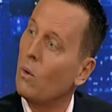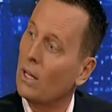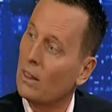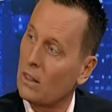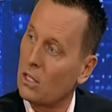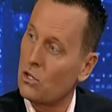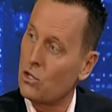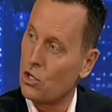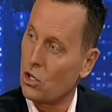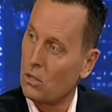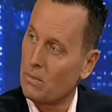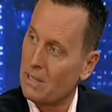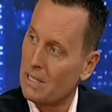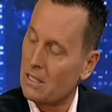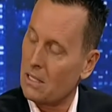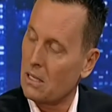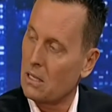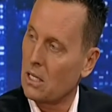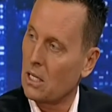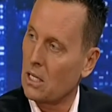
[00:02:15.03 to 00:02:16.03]
what the
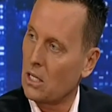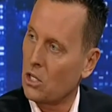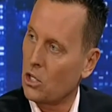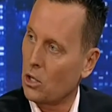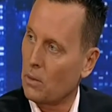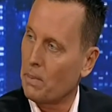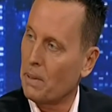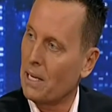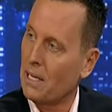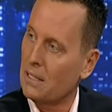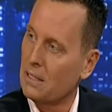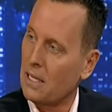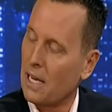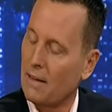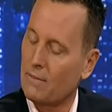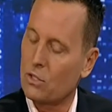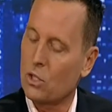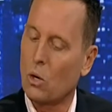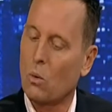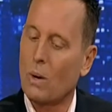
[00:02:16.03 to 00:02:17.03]
Germans and the Europeans
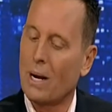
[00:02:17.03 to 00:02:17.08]
have.